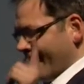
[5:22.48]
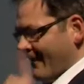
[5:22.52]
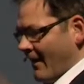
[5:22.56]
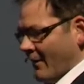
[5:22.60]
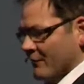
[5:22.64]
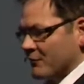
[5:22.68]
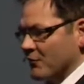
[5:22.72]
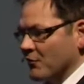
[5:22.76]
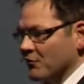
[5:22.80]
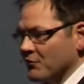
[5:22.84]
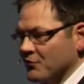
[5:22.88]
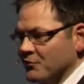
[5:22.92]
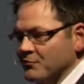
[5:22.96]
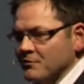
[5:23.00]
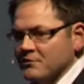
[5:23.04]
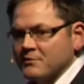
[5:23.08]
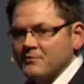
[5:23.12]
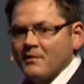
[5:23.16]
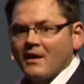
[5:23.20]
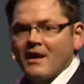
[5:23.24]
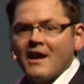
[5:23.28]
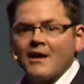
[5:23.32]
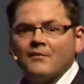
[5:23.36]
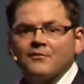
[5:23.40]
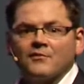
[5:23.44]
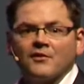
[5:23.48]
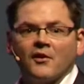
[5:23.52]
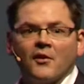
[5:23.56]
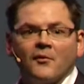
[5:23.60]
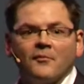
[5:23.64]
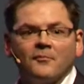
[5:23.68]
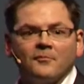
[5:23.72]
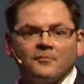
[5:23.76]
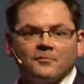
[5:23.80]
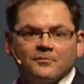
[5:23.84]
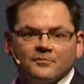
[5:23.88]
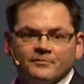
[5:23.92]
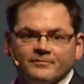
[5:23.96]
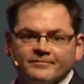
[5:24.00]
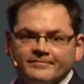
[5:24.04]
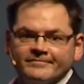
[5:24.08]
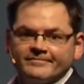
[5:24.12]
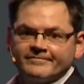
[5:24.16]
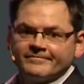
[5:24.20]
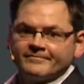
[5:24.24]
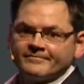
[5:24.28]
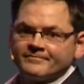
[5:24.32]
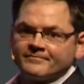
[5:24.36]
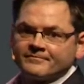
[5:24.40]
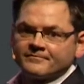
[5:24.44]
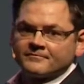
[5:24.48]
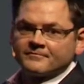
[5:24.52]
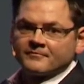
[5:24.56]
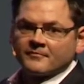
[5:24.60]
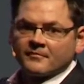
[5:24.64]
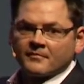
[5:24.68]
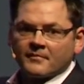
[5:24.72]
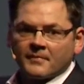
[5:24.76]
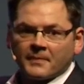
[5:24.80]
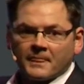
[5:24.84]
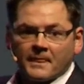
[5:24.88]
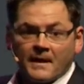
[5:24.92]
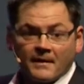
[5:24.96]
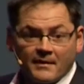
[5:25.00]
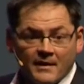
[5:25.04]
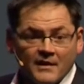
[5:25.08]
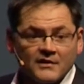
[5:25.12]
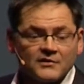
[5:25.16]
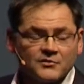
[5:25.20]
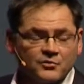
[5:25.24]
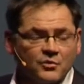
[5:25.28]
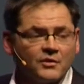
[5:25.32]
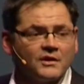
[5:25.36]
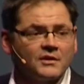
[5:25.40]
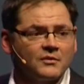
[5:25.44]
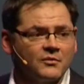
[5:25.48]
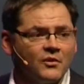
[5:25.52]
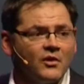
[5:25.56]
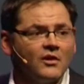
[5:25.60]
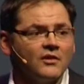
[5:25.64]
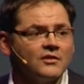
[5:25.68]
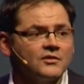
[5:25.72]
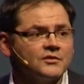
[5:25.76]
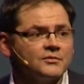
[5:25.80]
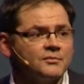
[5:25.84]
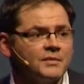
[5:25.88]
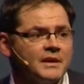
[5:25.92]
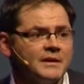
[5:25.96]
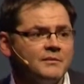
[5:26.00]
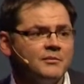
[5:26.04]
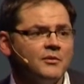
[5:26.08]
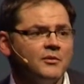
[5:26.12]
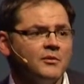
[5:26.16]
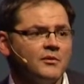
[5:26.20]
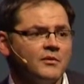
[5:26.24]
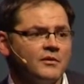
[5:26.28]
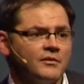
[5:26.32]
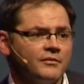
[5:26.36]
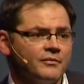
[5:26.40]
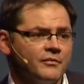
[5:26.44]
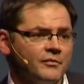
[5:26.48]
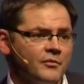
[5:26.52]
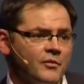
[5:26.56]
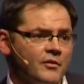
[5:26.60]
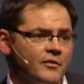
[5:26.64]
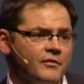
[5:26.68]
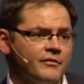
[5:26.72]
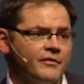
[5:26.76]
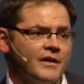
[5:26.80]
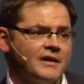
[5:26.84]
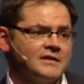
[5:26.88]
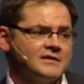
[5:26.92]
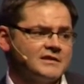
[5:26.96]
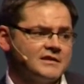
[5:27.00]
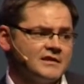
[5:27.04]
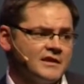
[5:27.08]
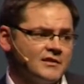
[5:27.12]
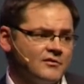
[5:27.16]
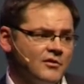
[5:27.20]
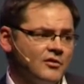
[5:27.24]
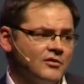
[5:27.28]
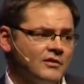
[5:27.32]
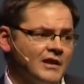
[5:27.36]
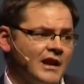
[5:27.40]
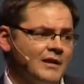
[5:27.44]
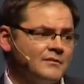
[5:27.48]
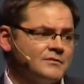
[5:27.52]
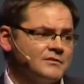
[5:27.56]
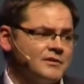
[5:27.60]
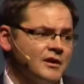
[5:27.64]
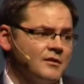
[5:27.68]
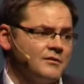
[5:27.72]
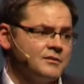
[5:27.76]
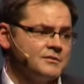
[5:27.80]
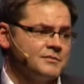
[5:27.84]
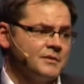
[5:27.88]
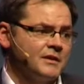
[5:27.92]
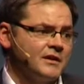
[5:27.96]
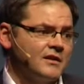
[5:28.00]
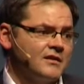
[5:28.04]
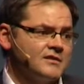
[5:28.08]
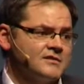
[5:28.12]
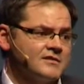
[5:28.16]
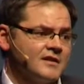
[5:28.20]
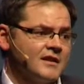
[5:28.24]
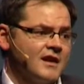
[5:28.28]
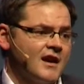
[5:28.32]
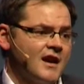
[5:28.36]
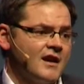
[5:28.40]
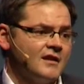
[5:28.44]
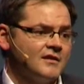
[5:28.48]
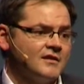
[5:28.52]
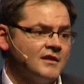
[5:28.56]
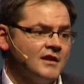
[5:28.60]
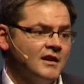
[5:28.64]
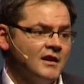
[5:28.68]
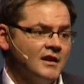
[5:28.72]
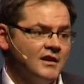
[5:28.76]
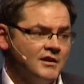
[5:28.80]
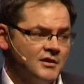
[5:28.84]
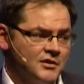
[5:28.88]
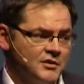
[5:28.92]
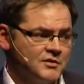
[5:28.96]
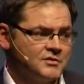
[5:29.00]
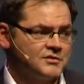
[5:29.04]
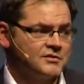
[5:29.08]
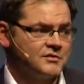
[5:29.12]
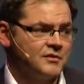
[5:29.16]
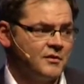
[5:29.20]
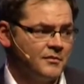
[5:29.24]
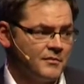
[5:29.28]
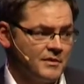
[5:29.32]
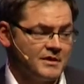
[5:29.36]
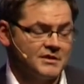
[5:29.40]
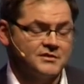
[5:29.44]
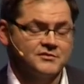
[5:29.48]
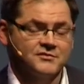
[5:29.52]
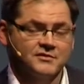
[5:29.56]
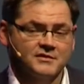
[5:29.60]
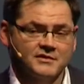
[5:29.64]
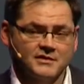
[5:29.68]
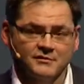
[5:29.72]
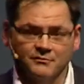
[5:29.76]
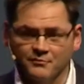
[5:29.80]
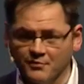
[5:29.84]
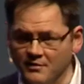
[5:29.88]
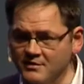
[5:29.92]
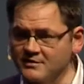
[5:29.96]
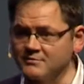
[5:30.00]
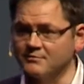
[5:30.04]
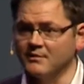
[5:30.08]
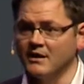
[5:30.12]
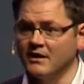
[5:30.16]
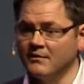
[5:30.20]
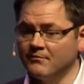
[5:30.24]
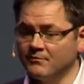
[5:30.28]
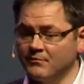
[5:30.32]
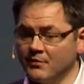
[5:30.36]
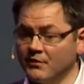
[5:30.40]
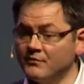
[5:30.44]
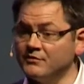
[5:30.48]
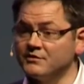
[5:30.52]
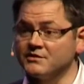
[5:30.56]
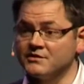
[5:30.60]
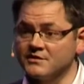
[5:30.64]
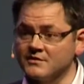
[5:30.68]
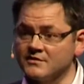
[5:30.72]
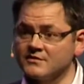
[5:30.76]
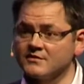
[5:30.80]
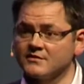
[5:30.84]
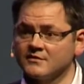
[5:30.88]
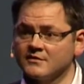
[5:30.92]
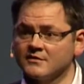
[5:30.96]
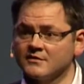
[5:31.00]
I've done something to my laptop. And that's what it was. People were affecting their own laptops because they had user administrative privileges.